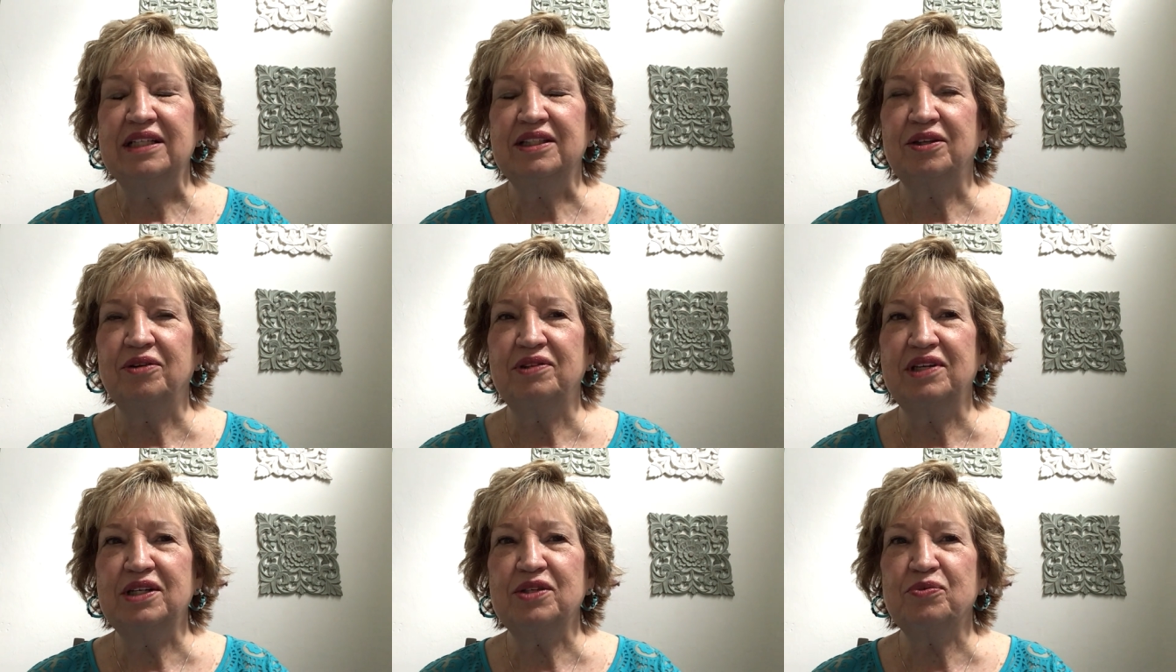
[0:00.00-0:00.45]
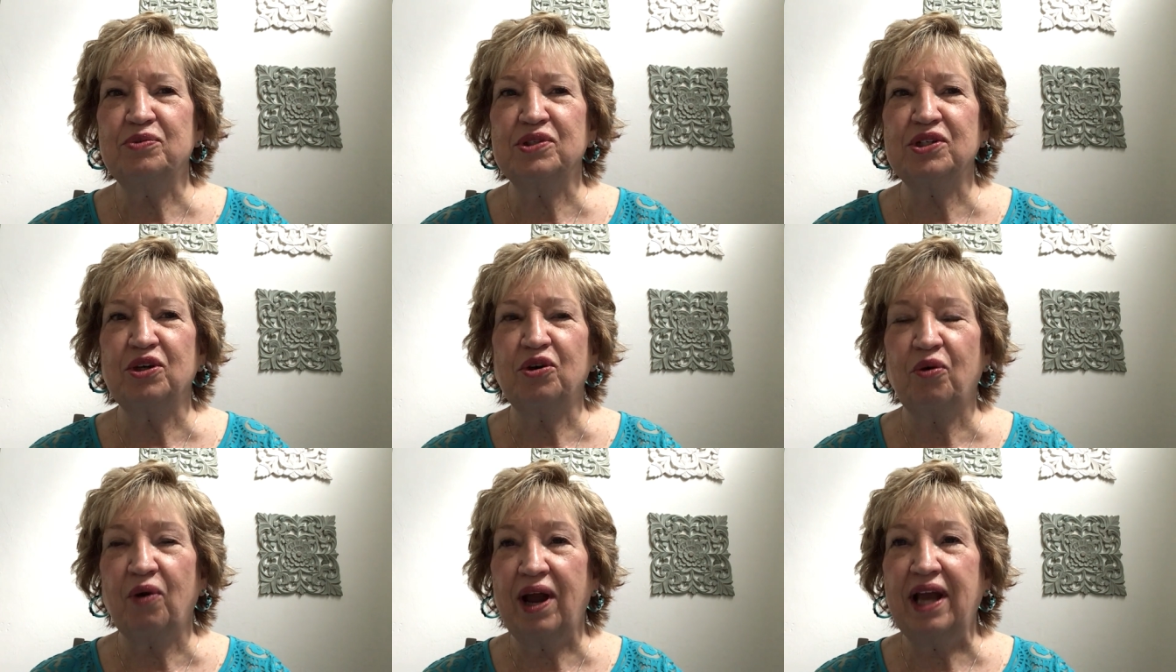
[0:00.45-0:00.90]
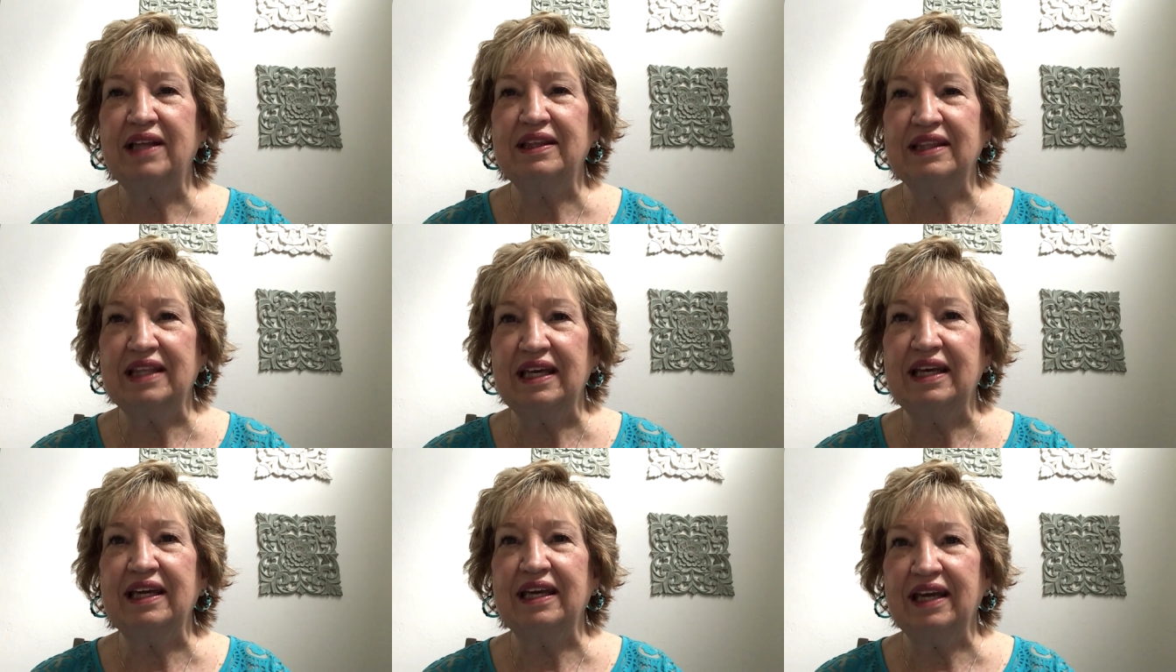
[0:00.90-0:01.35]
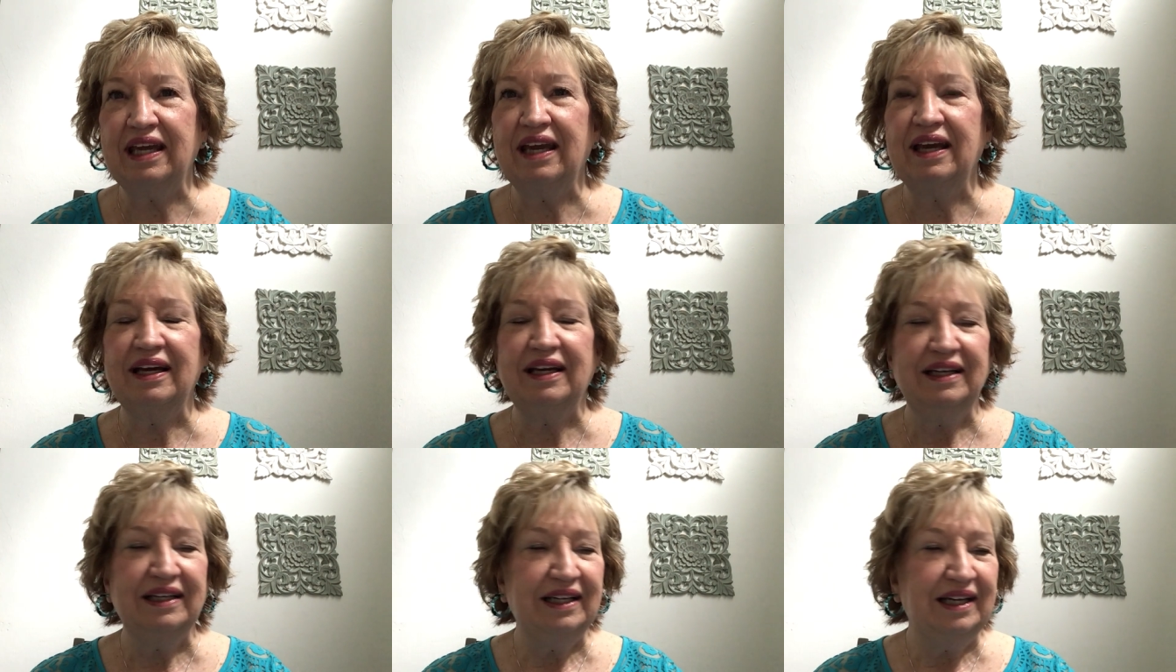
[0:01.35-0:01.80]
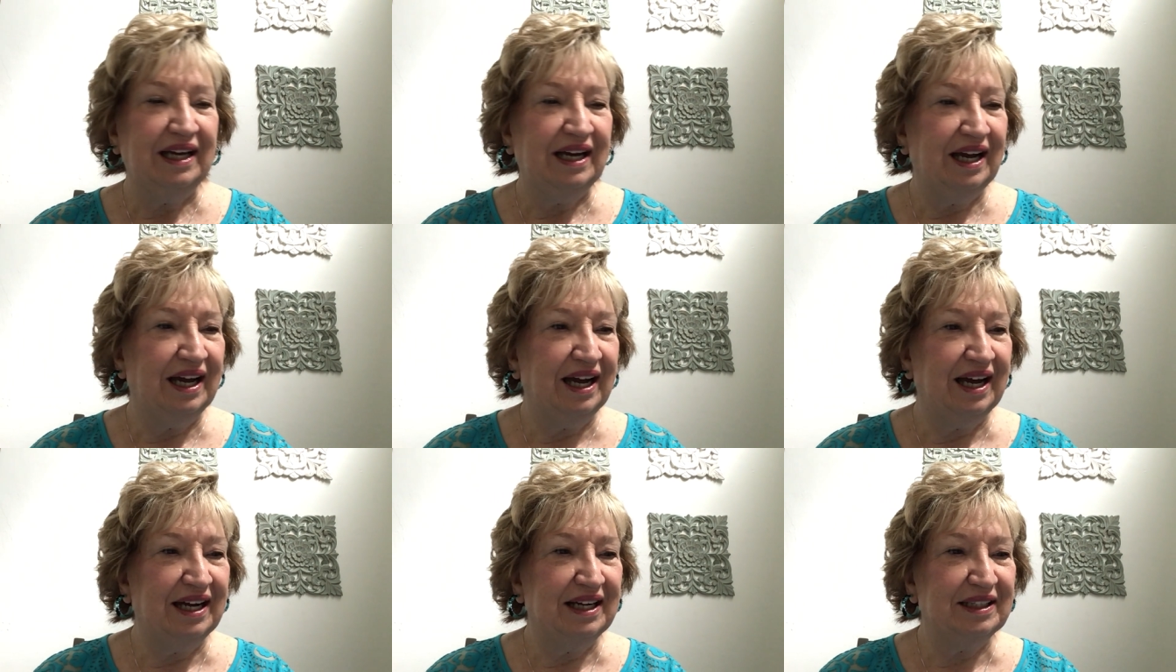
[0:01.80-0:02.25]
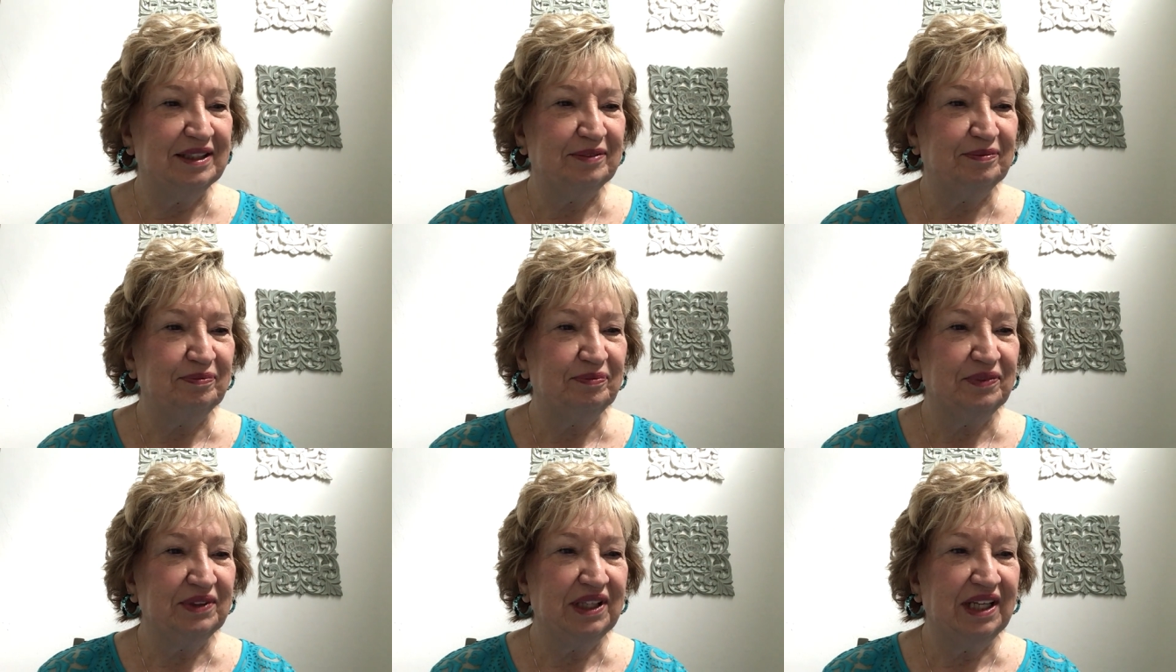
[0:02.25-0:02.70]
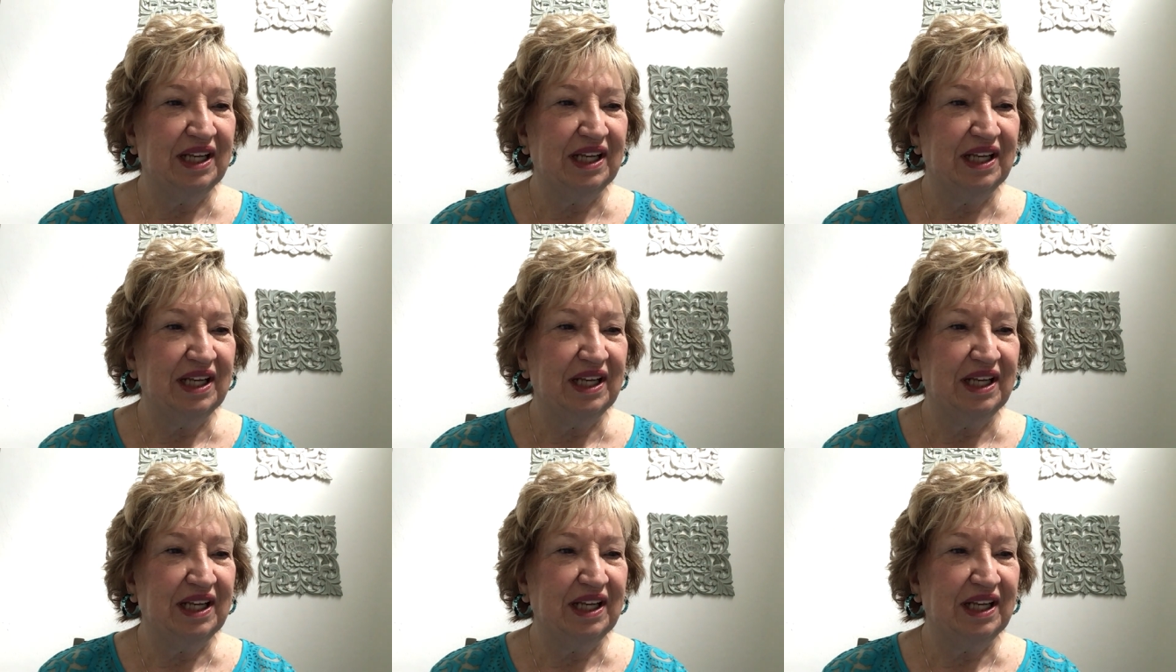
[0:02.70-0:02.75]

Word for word: So this was a great thing. Um,